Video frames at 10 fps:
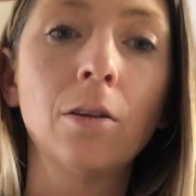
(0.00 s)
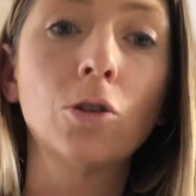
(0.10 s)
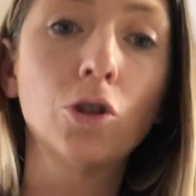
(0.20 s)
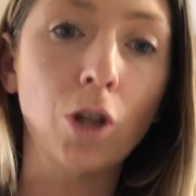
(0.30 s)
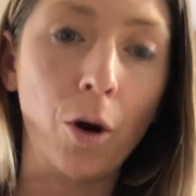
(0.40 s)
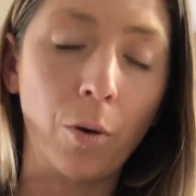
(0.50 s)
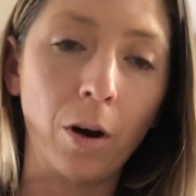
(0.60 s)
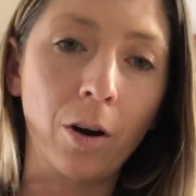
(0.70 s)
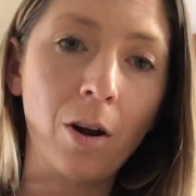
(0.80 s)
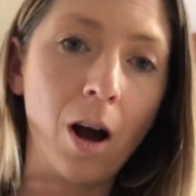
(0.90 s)

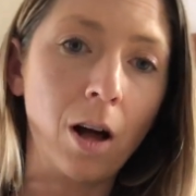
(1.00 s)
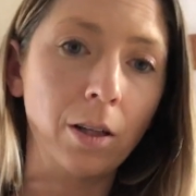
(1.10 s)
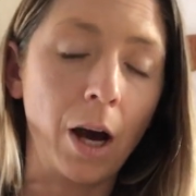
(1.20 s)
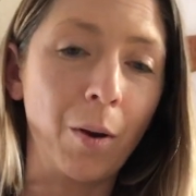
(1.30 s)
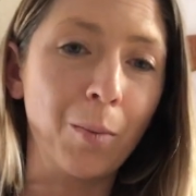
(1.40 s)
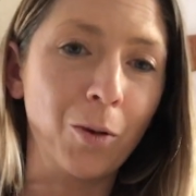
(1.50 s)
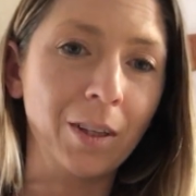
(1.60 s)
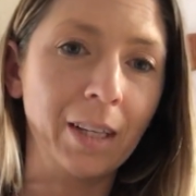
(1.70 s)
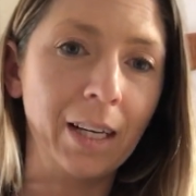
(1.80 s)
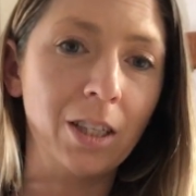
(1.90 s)
slower, allowing
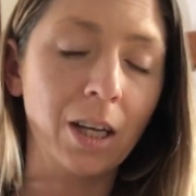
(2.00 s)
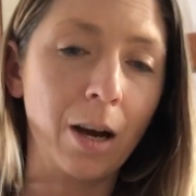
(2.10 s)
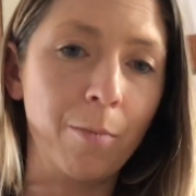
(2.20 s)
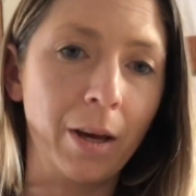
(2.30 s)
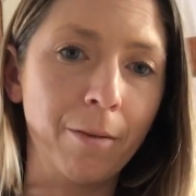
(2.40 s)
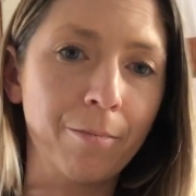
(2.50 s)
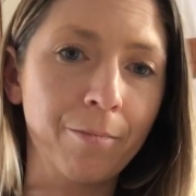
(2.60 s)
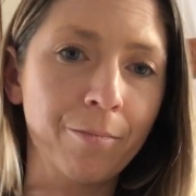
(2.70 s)
more light to come in.